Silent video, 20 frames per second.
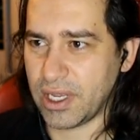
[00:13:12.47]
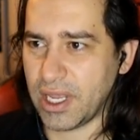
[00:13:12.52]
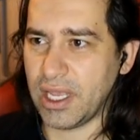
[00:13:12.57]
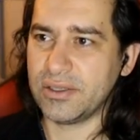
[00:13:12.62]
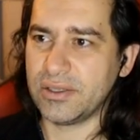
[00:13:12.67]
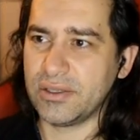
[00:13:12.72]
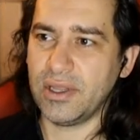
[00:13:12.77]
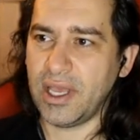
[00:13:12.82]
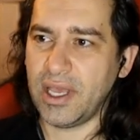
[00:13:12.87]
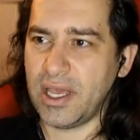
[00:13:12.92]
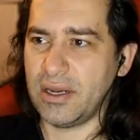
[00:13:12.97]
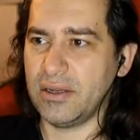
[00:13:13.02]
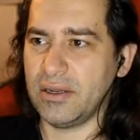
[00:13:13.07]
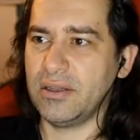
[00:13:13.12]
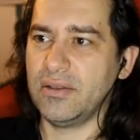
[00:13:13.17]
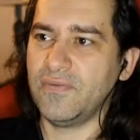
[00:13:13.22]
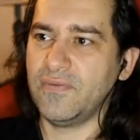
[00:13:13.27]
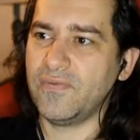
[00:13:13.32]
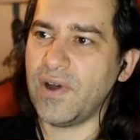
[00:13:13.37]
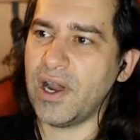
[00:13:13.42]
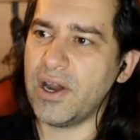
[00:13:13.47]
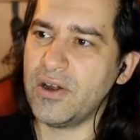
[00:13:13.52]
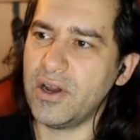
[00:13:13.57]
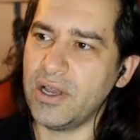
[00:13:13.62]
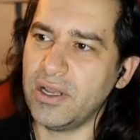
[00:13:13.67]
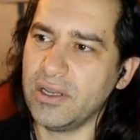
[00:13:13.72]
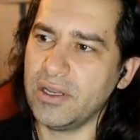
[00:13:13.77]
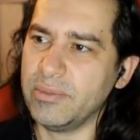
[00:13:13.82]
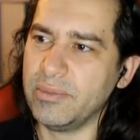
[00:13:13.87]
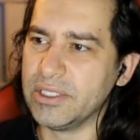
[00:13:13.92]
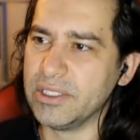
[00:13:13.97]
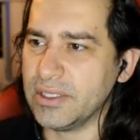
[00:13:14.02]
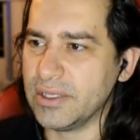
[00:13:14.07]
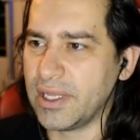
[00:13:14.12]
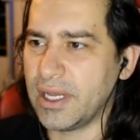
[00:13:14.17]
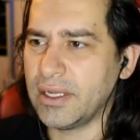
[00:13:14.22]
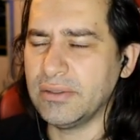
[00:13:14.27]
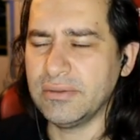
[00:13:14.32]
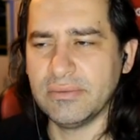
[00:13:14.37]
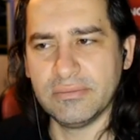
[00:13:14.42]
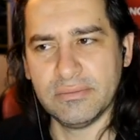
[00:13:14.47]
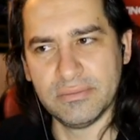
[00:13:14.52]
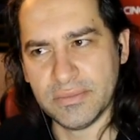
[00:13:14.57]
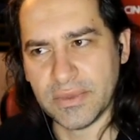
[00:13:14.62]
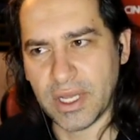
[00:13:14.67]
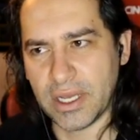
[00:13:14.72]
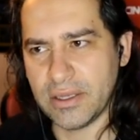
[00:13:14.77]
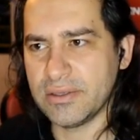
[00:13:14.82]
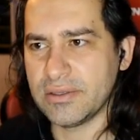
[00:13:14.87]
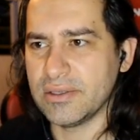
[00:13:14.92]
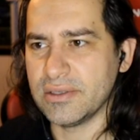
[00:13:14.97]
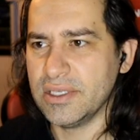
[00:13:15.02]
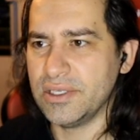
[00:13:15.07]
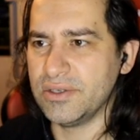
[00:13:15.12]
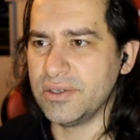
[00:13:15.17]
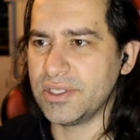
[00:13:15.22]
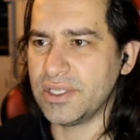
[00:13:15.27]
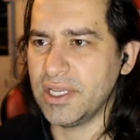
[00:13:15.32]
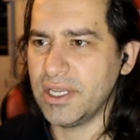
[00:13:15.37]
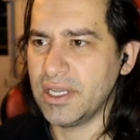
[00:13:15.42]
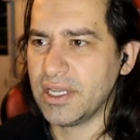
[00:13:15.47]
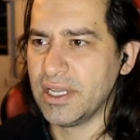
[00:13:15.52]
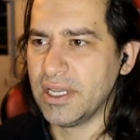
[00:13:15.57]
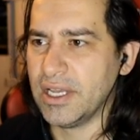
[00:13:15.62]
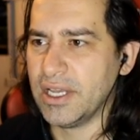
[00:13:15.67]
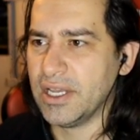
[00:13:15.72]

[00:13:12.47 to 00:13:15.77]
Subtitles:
Okay, so they added the fire element in that. Nice, interesting.